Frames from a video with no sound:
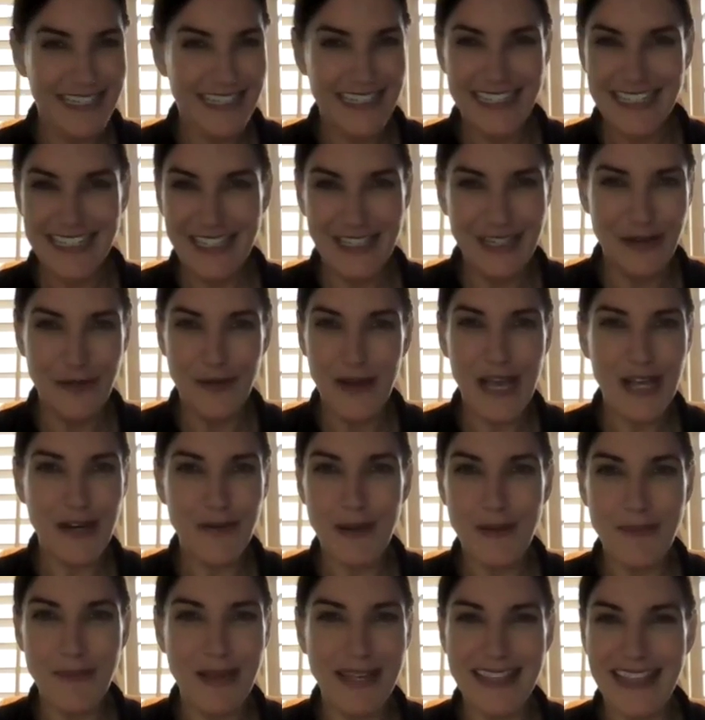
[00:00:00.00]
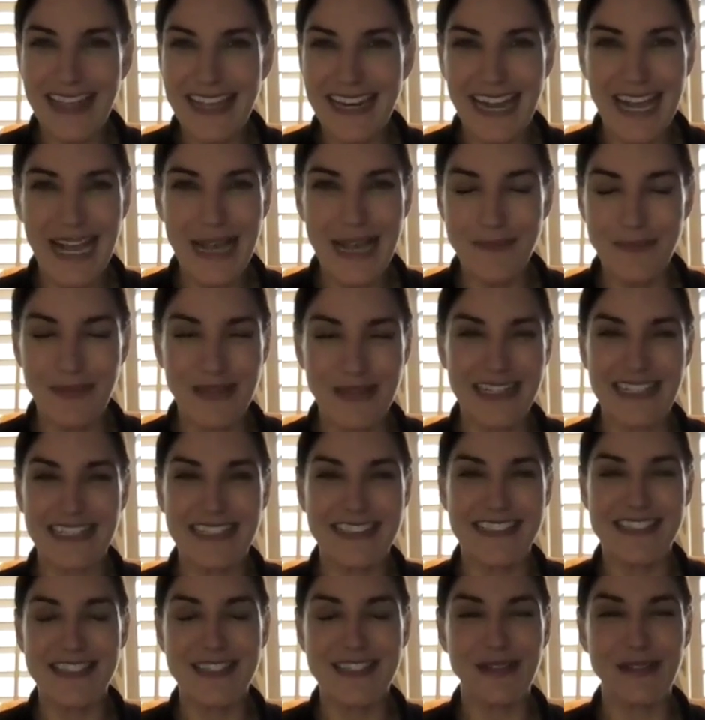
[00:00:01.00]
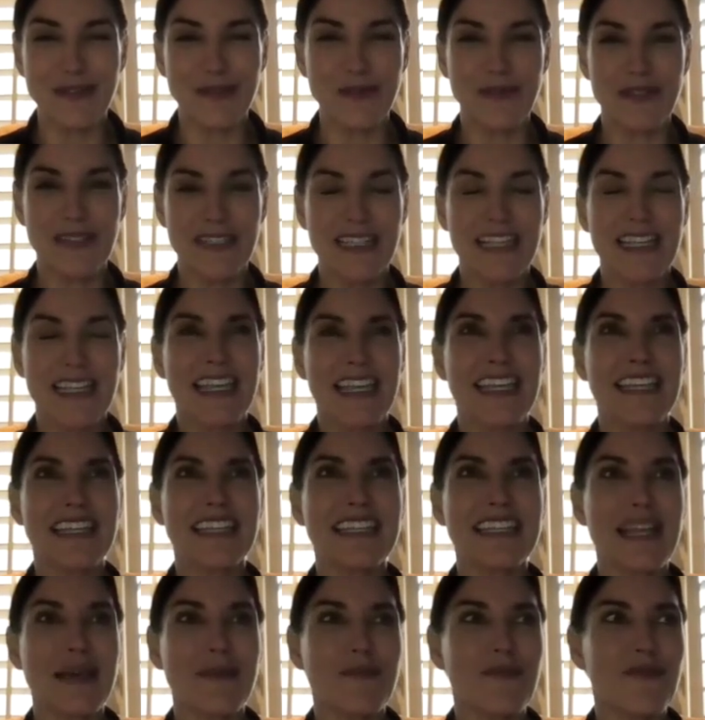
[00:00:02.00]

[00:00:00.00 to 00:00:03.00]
How do I make that happen? And so ended up